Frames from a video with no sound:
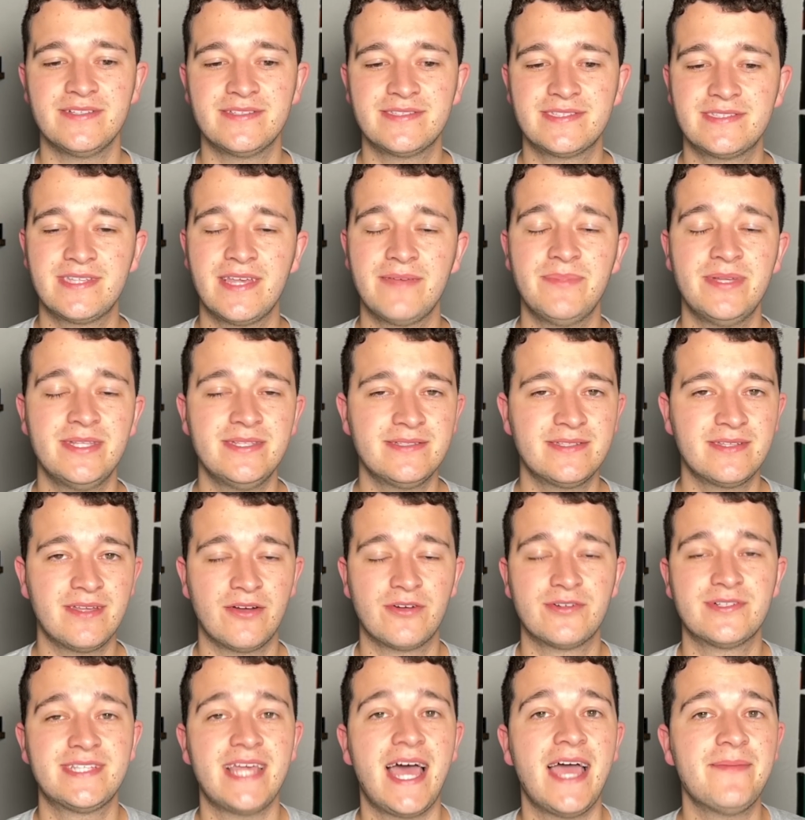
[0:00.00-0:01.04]
Simmons
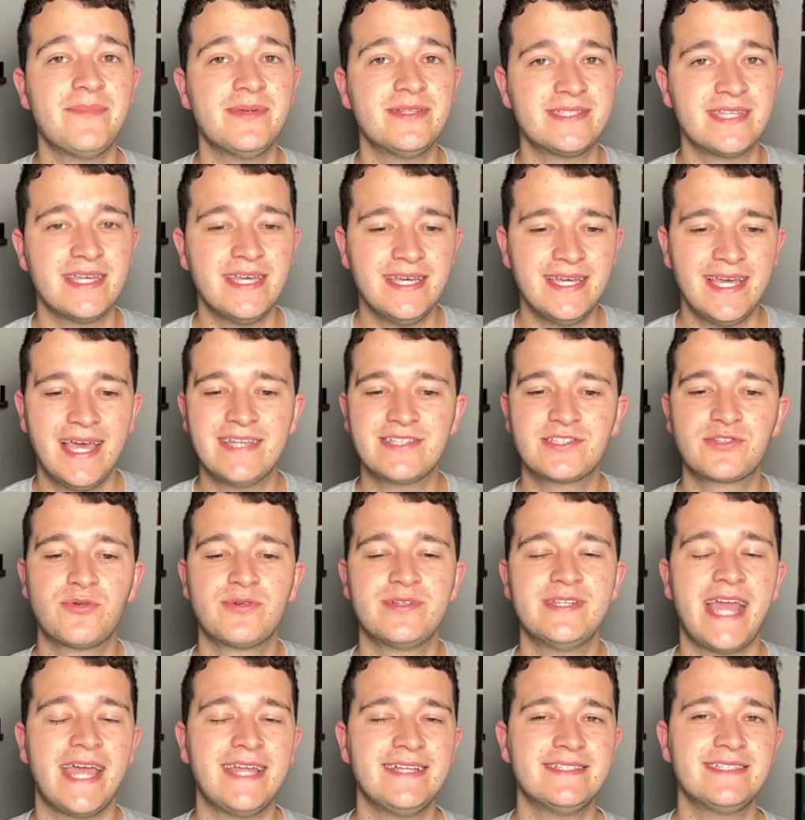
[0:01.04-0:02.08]
or Simons has
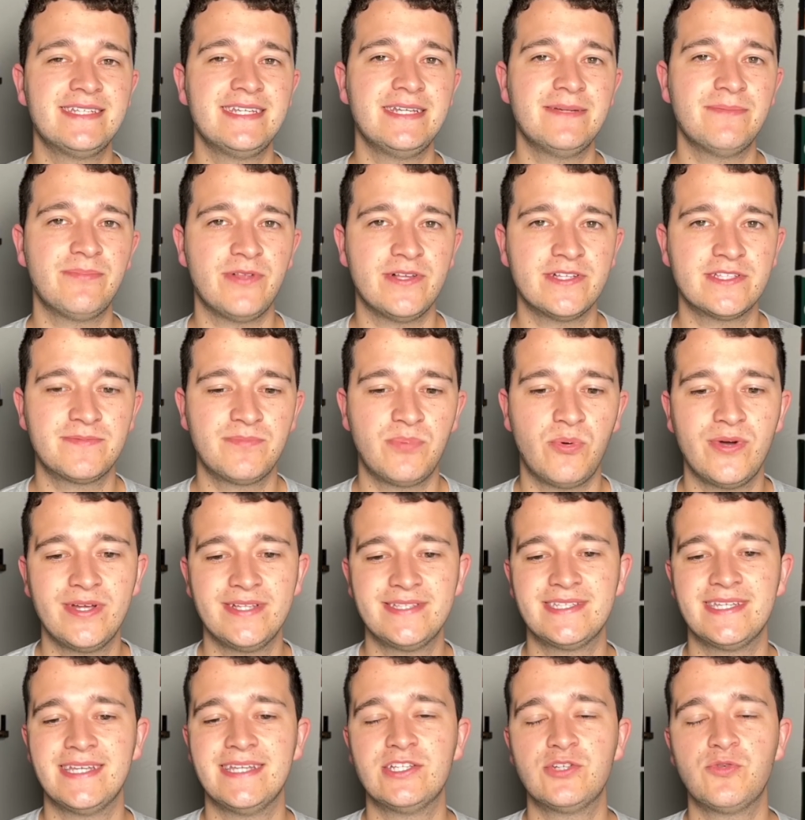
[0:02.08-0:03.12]
scored 19 plus
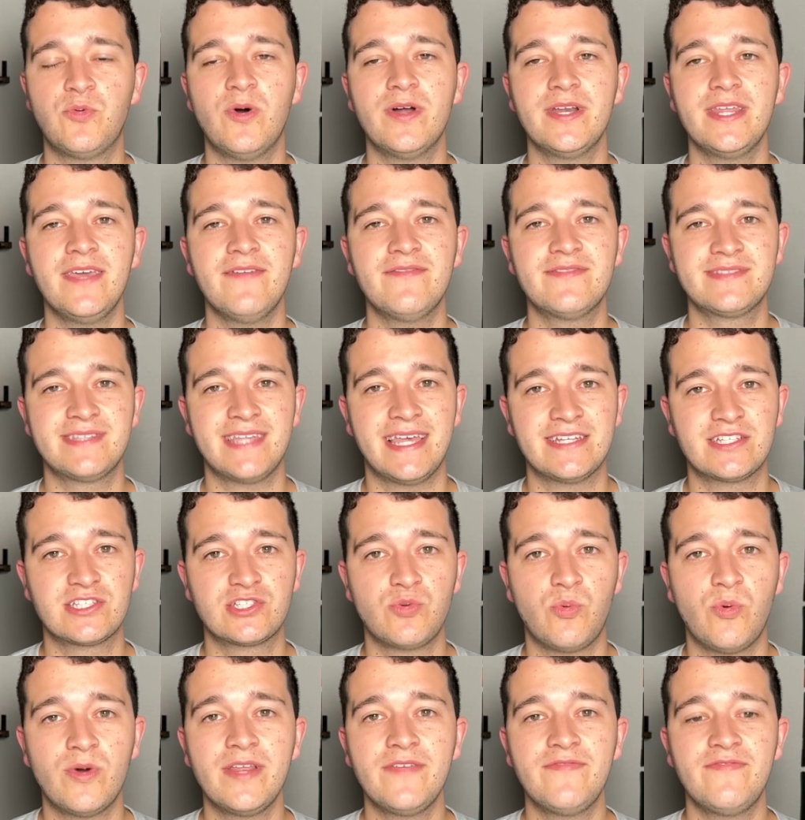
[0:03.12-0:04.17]
points in 20 of his last
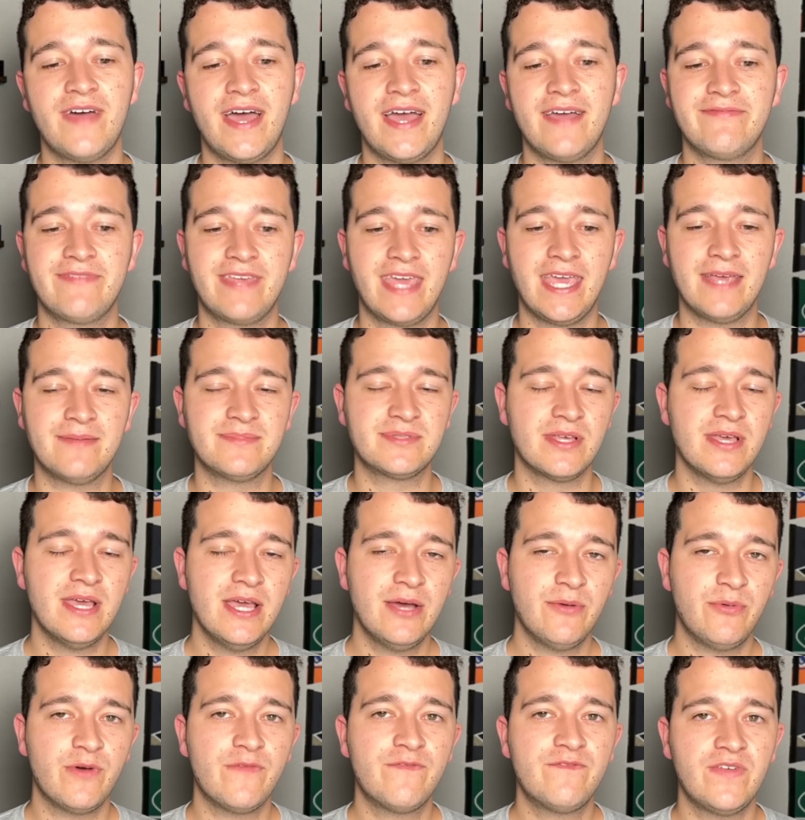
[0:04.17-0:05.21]
25 games
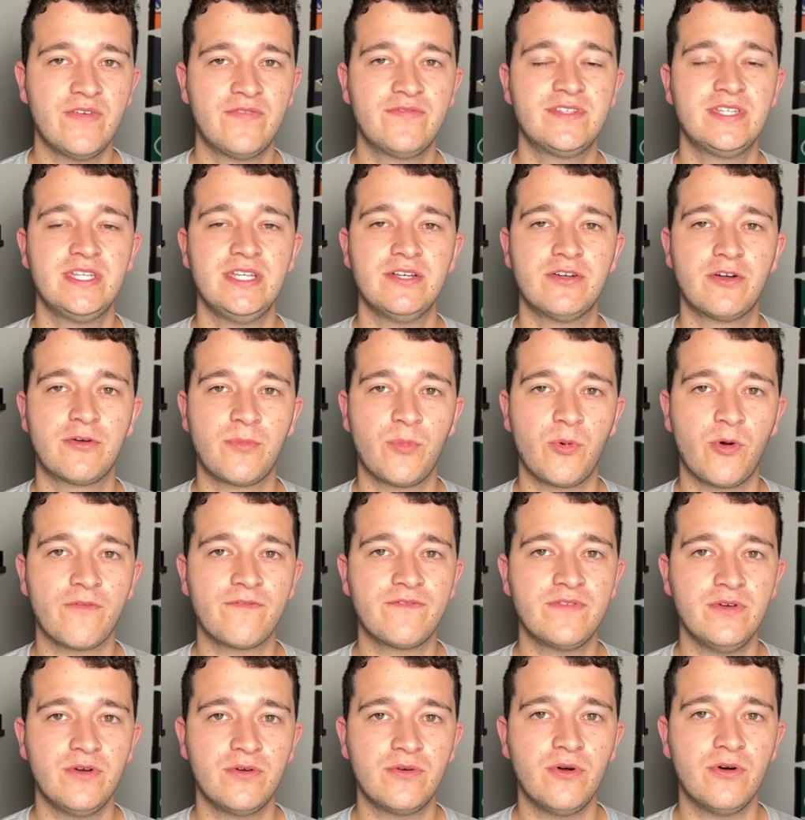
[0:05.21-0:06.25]
with 15 or more
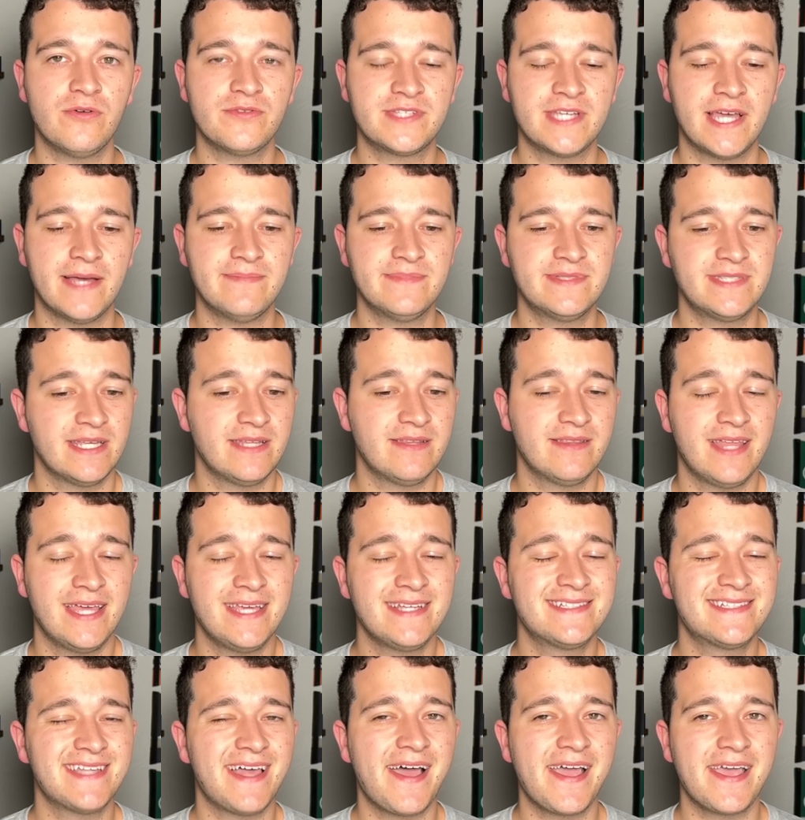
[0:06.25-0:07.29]
field goal attempts. And
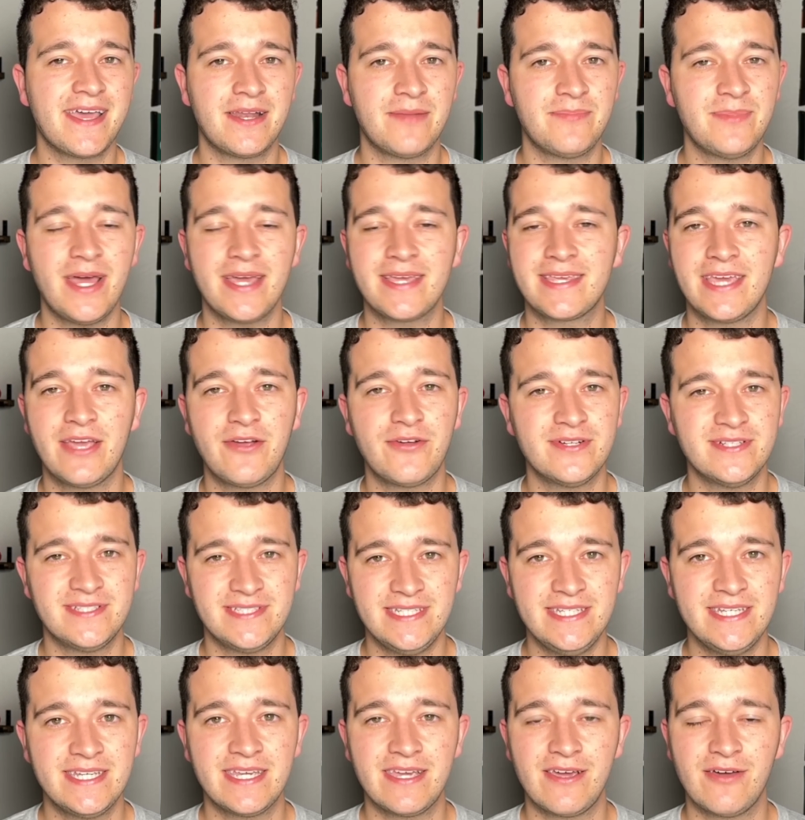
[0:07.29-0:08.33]
like Zion, I'm not
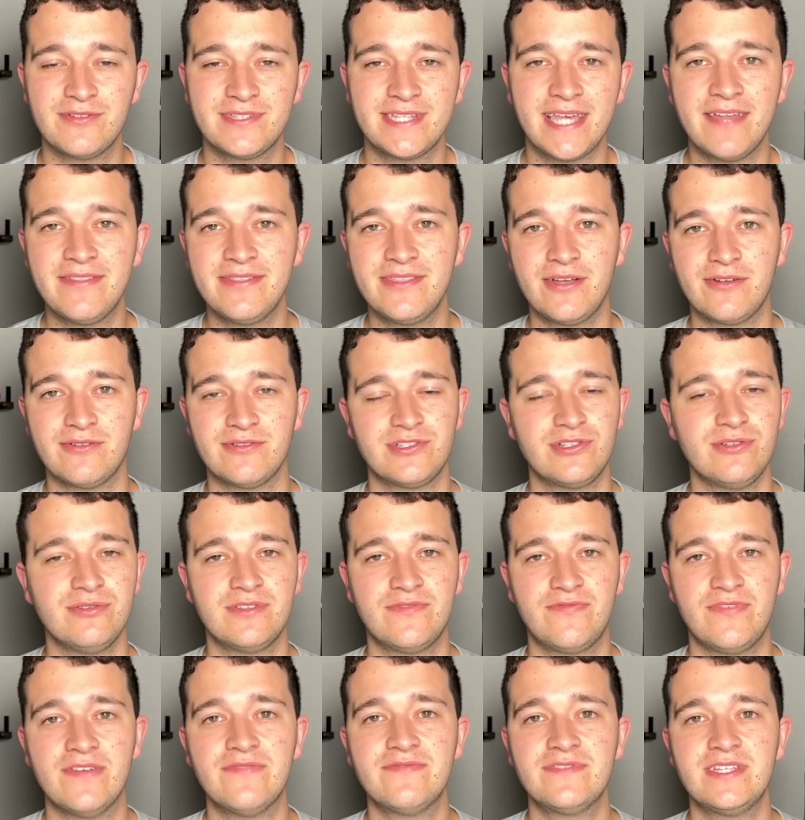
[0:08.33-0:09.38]
guaranteeing he goes out there and shoots
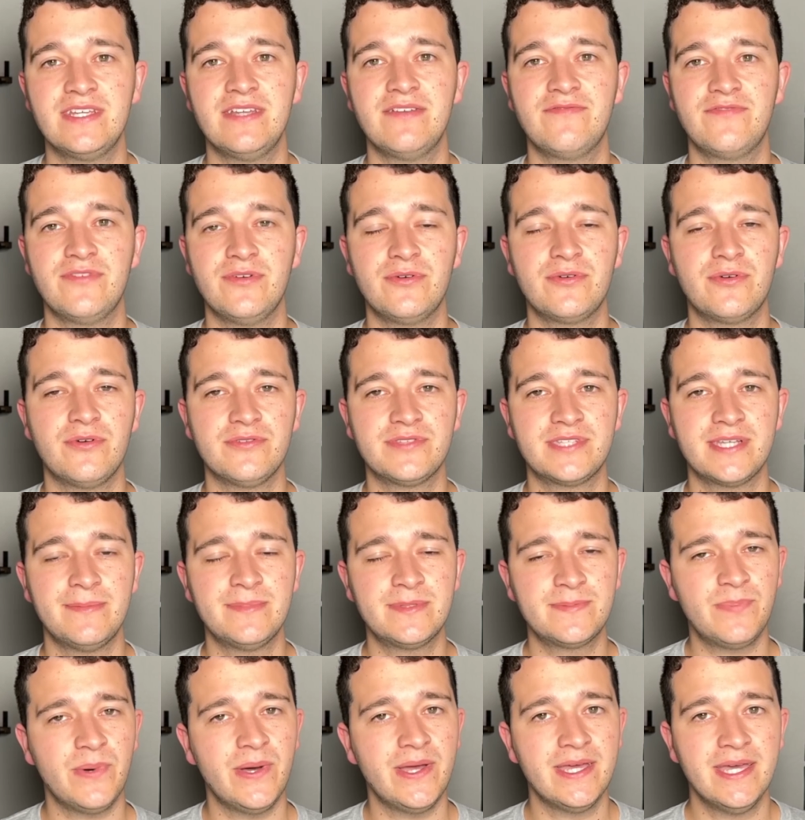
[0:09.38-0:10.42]
15 field goal
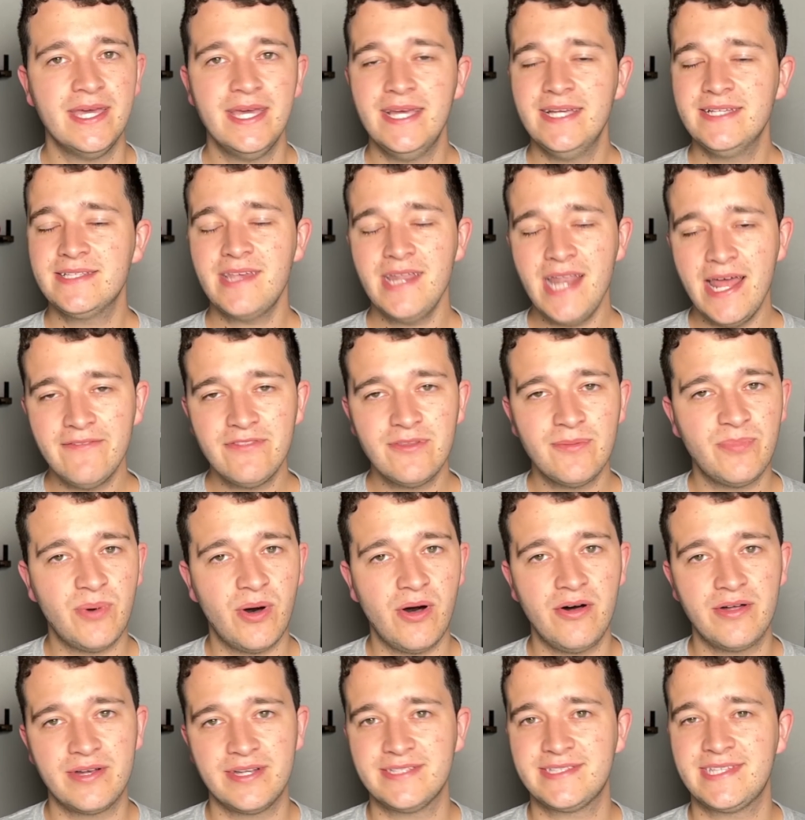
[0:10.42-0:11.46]
attempts, but he's going to have the
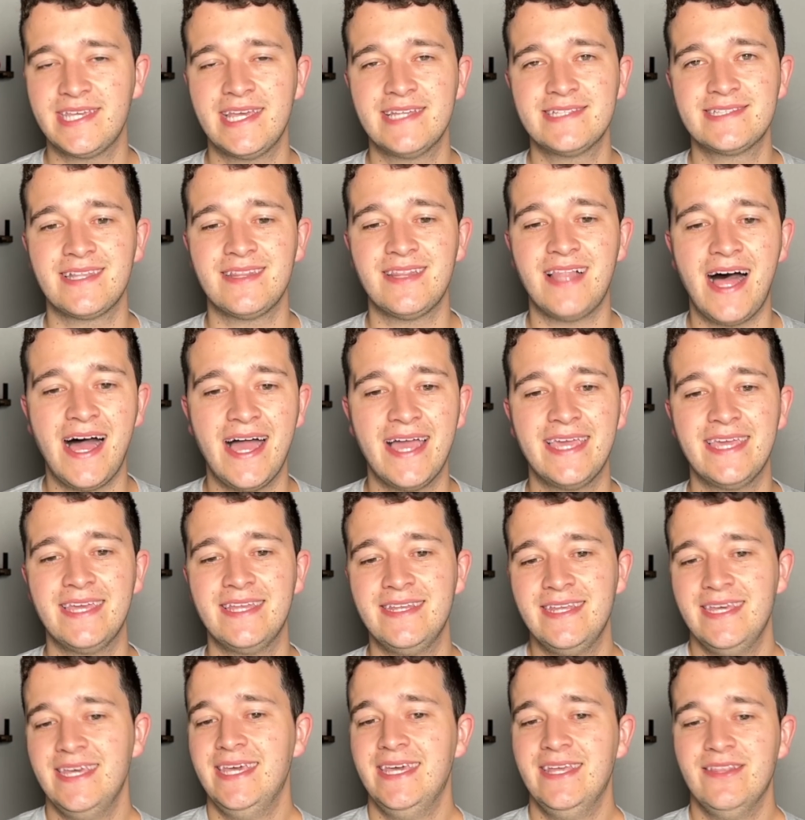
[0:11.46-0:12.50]
ball in his hands a lot.
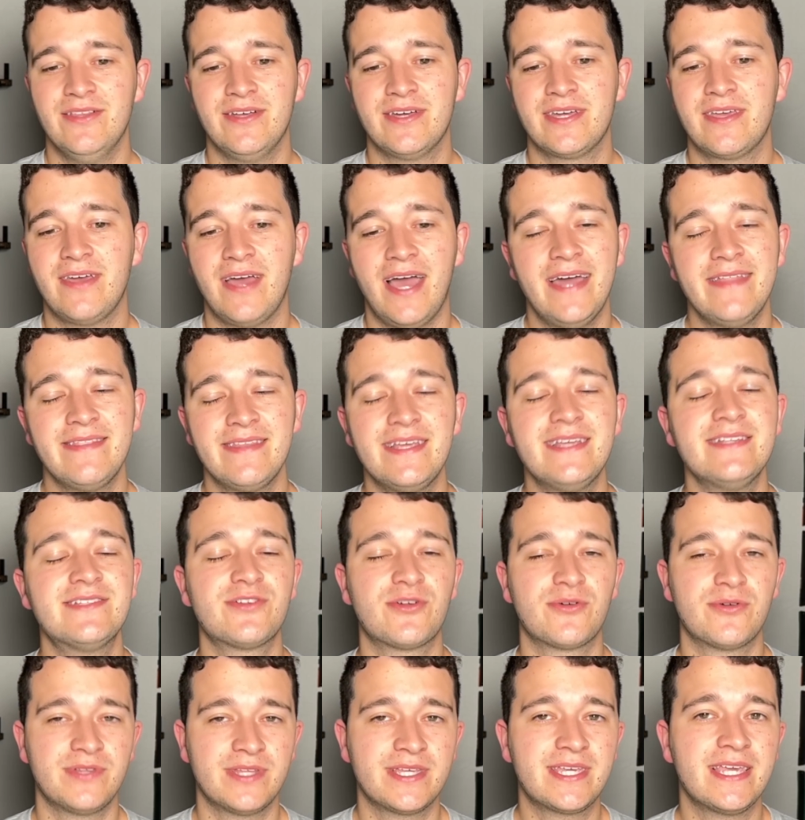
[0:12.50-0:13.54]
And like, I think he
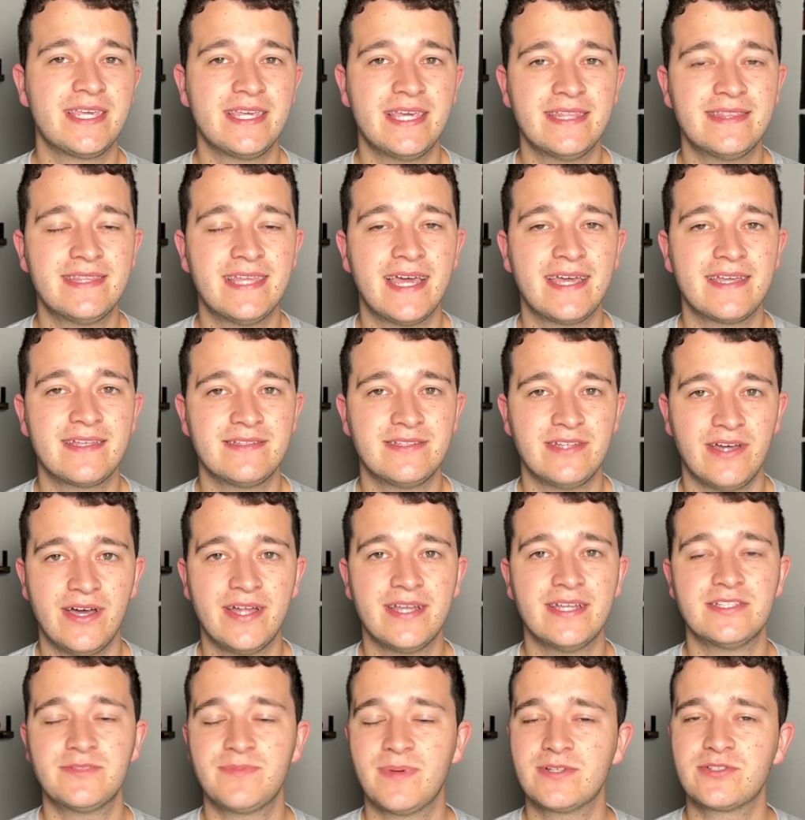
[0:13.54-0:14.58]
certainly can get that
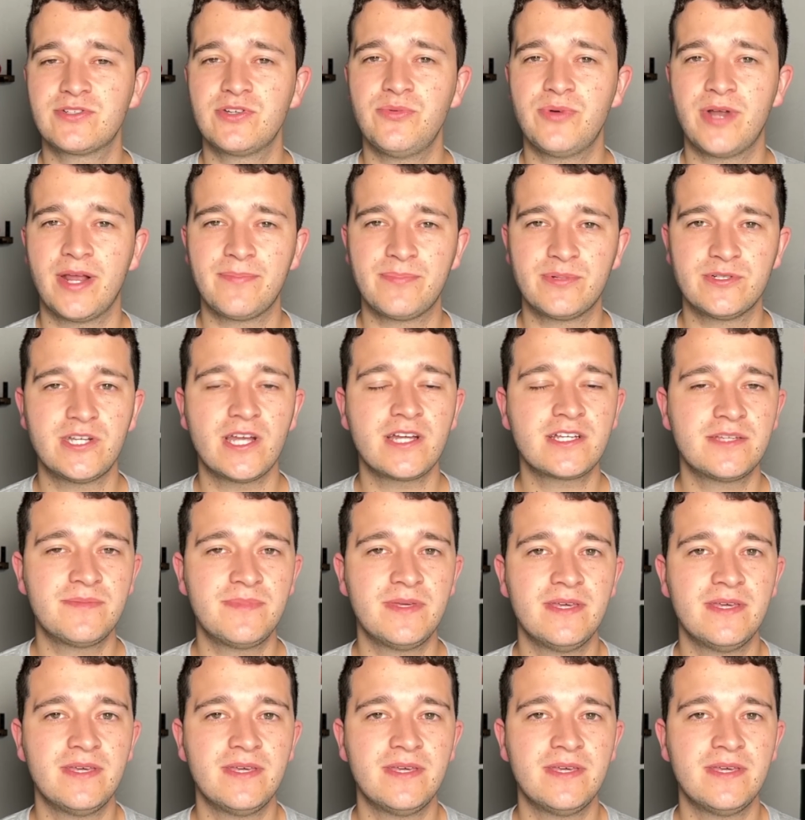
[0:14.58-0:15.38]
done, especially what I project to